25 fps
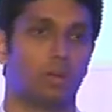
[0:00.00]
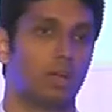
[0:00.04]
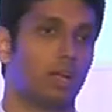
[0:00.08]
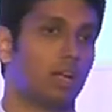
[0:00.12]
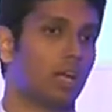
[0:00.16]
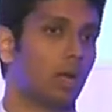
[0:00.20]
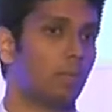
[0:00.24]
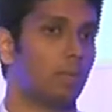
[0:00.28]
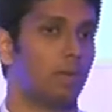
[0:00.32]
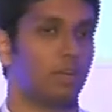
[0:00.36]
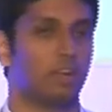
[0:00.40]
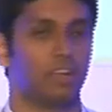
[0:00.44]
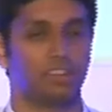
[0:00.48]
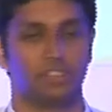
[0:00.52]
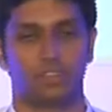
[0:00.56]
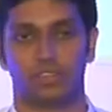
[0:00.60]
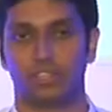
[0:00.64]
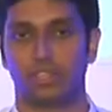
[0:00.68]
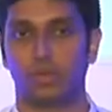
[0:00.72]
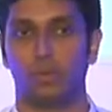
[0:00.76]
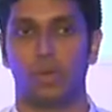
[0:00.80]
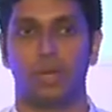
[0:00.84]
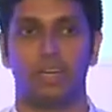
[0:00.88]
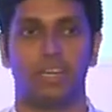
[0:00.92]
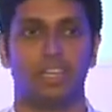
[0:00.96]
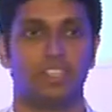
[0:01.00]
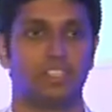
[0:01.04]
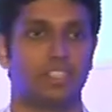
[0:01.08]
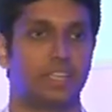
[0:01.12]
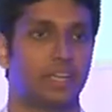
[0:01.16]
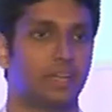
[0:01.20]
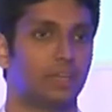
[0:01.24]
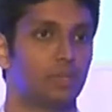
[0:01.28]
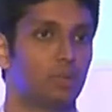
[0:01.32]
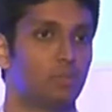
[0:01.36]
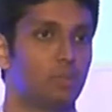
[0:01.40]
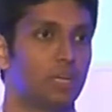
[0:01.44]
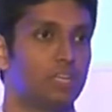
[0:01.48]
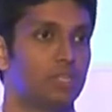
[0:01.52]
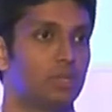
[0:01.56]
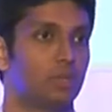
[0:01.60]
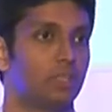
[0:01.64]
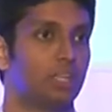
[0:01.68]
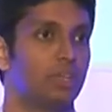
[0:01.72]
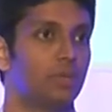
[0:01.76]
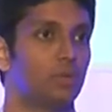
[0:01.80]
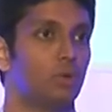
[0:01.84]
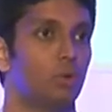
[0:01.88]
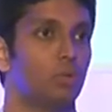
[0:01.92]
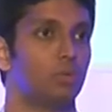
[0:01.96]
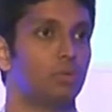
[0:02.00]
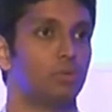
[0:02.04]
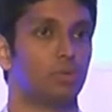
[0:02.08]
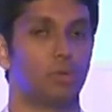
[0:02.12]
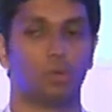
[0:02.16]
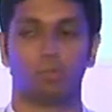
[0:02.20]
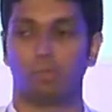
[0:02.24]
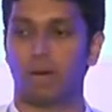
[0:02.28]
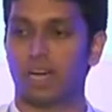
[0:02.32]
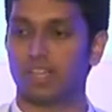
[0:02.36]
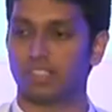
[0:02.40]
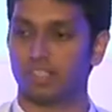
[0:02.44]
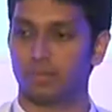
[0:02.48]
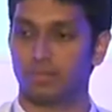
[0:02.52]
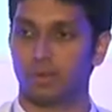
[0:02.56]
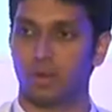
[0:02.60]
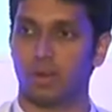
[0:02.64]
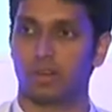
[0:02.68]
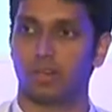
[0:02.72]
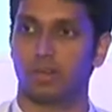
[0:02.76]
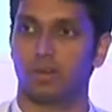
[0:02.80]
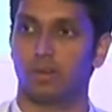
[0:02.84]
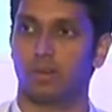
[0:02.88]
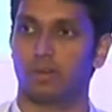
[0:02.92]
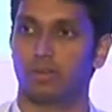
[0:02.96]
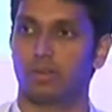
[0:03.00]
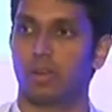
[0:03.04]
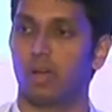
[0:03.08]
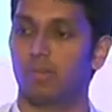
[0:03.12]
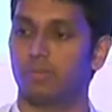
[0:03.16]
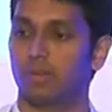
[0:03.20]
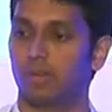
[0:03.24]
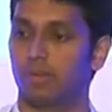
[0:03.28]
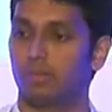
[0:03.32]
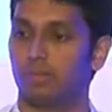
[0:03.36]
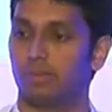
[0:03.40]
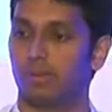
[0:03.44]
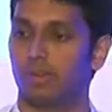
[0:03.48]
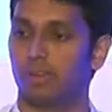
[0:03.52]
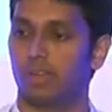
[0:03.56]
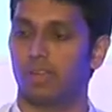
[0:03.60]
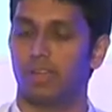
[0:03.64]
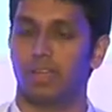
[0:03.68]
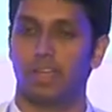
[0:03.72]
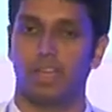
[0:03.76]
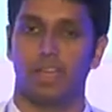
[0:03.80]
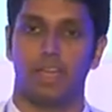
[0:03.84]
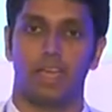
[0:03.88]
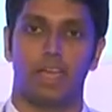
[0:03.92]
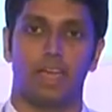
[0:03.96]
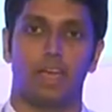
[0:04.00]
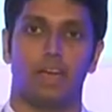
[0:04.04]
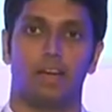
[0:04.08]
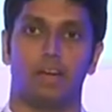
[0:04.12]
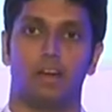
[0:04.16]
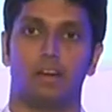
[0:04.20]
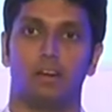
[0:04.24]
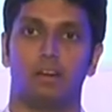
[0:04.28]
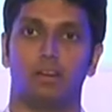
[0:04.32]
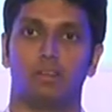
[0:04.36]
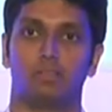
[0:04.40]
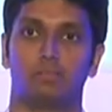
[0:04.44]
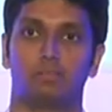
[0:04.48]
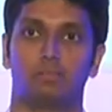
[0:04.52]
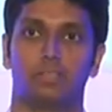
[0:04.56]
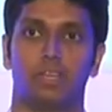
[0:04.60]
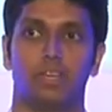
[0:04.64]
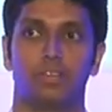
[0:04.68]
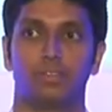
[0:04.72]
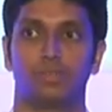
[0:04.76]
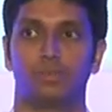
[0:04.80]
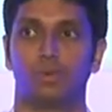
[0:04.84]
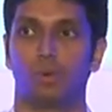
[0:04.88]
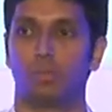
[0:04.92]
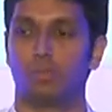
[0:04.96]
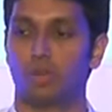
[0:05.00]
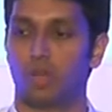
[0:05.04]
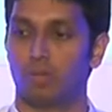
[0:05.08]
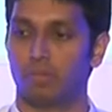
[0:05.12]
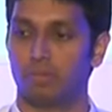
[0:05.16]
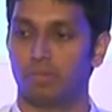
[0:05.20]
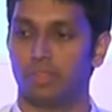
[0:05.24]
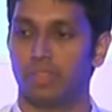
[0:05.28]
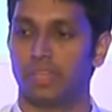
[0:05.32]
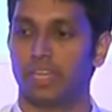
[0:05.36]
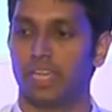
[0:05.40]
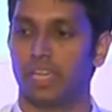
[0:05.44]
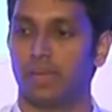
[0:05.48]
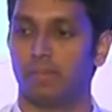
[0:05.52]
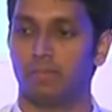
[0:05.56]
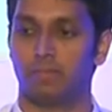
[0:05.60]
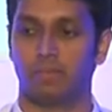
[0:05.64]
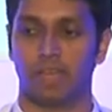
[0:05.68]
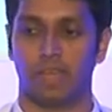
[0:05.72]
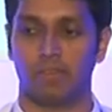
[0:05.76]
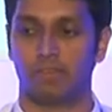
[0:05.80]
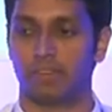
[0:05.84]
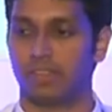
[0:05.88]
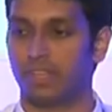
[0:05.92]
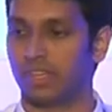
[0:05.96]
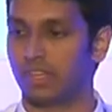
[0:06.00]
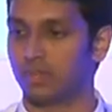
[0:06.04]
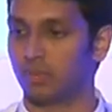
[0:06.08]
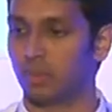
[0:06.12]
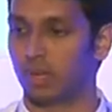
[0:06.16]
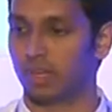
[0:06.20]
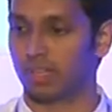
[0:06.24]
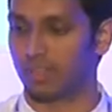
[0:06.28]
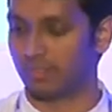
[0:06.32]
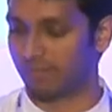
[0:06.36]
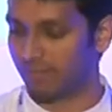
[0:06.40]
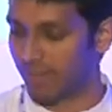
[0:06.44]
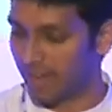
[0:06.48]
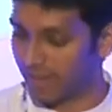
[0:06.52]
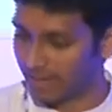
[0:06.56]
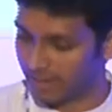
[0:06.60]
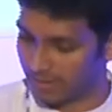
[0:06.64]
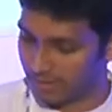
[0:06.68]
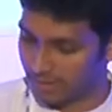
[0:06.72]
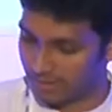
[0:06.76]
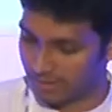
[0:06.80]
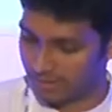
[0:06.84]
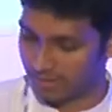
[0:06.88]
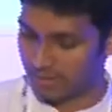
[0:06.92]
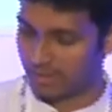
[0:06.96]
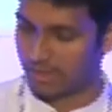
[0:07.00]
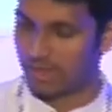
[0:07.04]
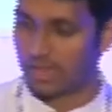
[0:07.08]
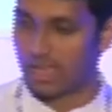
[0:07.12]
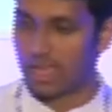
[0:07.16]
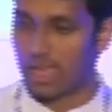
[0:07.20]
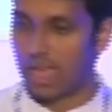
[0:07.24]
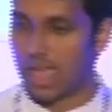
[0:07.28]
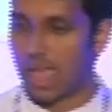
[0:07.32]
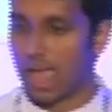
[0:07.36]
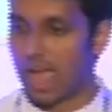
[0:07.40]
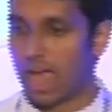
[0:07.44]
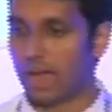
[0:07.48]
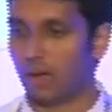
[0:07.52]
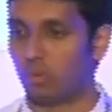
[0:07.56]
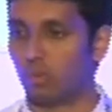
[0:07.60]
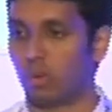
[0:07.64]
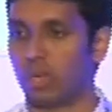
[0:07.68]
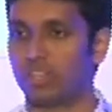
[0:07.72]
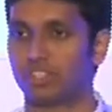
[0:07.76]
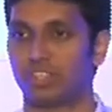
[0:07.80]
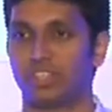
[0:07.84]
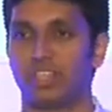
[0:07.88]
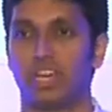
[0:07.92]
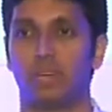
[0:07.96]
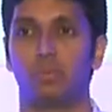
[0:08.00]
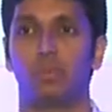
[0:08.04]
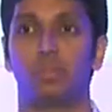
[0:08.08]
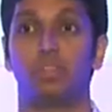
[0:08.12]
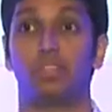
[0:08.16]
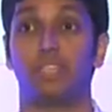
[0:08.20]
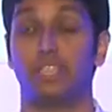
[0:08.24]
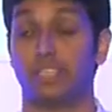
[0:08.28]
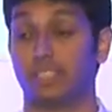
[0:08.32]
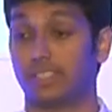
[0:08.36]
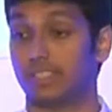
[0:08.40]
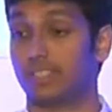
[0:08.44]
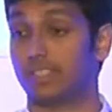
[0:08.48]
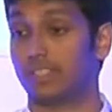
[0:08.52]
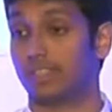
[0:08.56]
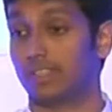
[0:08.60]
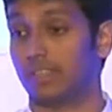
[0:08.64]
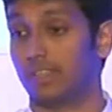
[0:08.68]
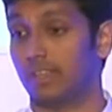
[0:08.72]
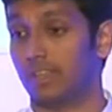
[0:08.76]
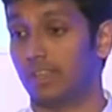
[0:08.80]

a couple of days of QA testing to make sure that no new bugs are cropped up. There's no problem in the game, everything is working fine. And once you're done with this,